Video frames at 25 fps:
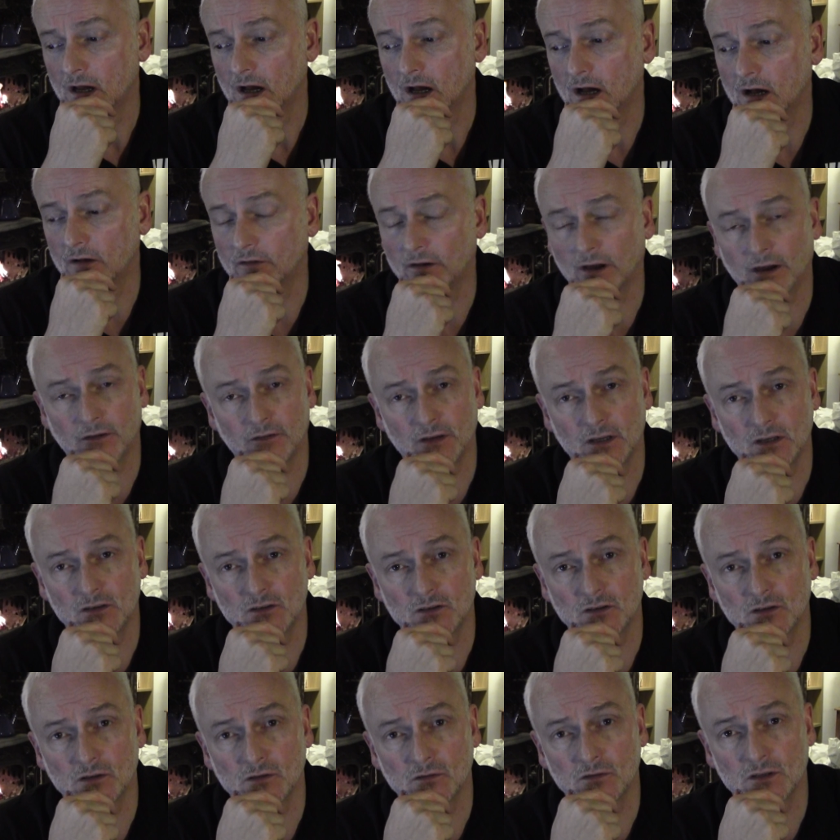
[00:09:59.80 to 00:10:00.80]
of having
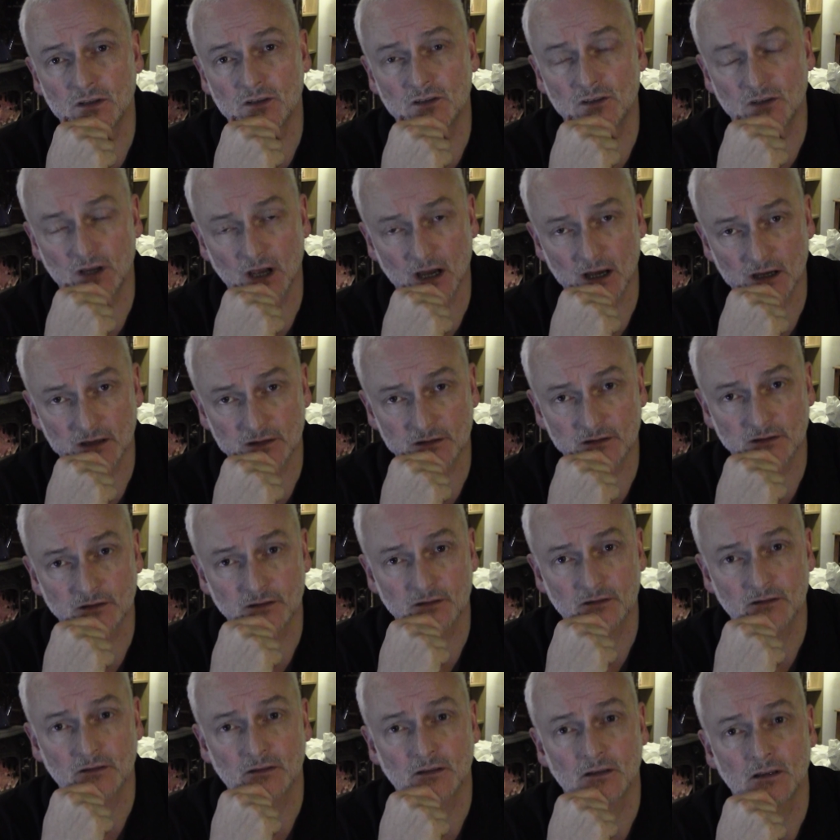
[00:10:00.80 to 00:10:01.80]
to discuss
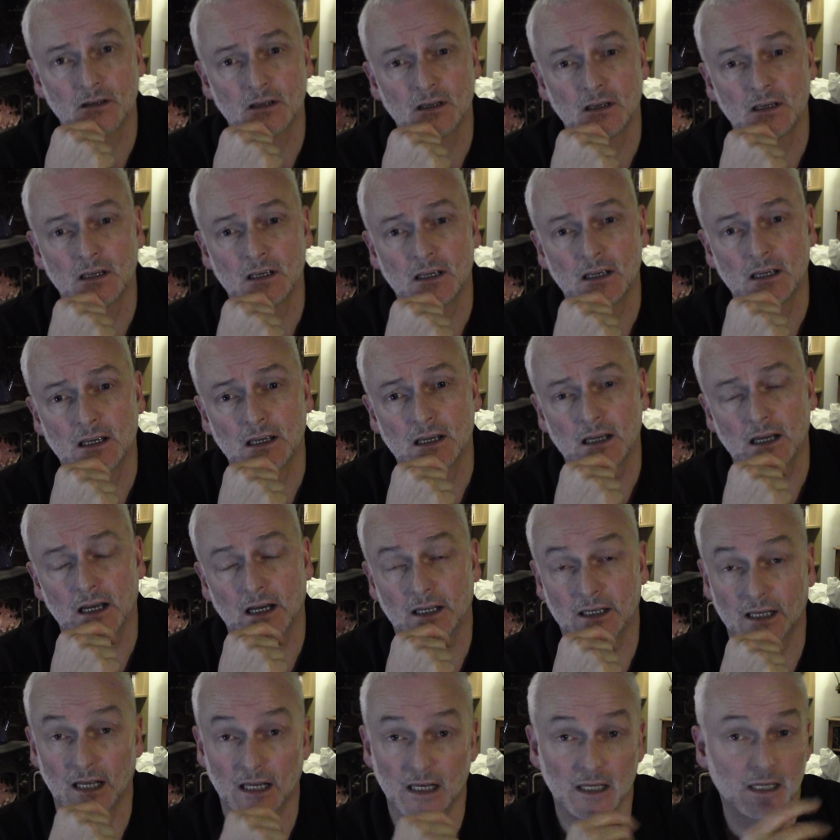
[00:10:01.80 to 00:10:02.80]

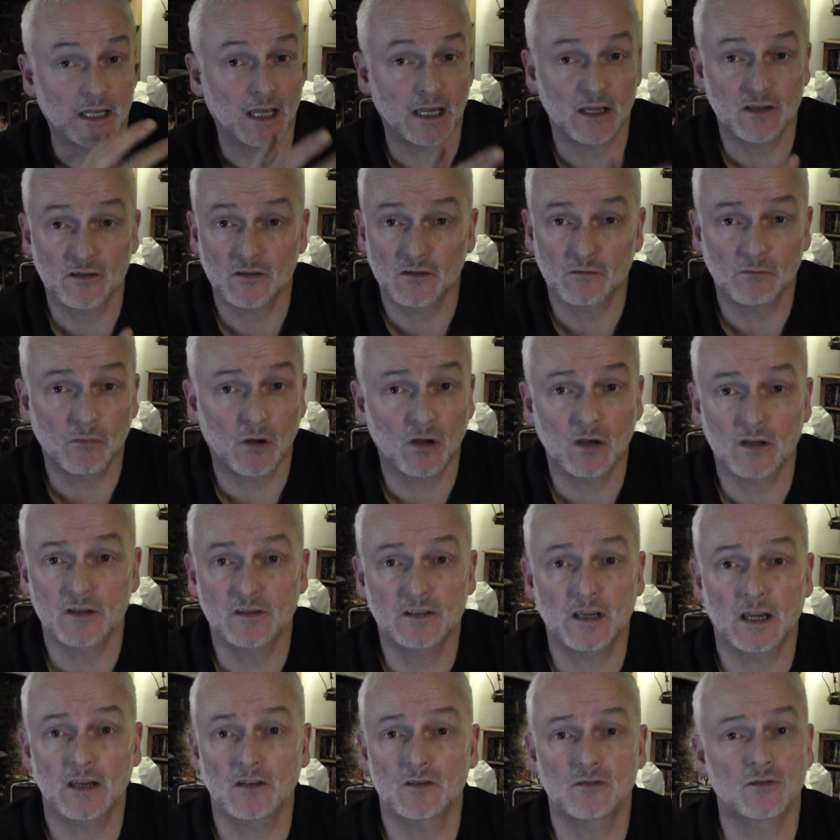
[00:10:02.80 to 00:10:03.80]
an allegation of
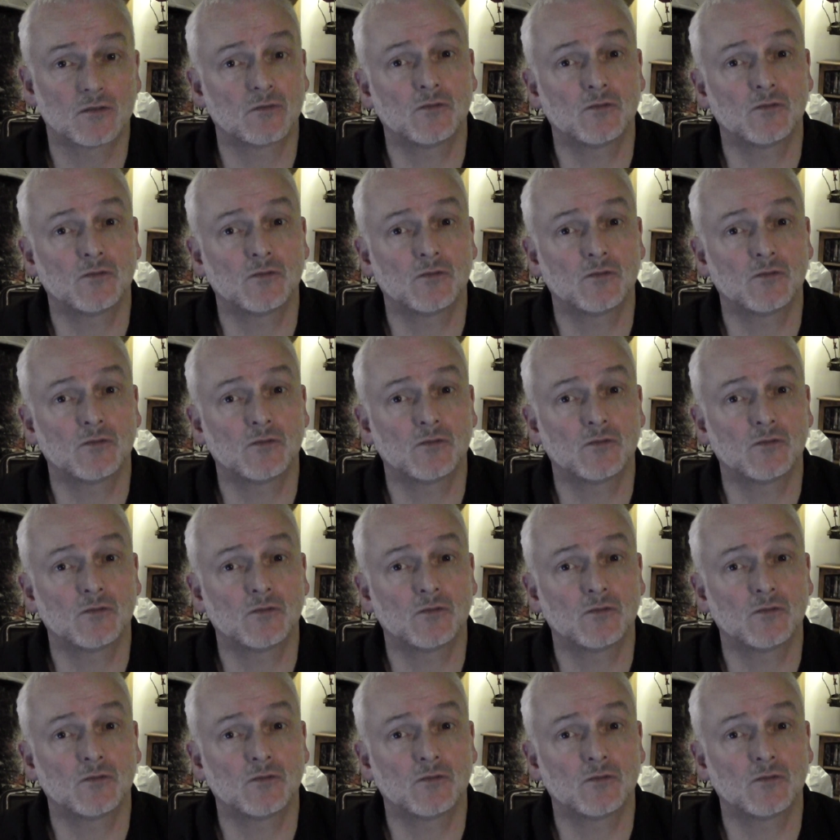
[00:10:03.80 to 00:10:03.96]
molestation or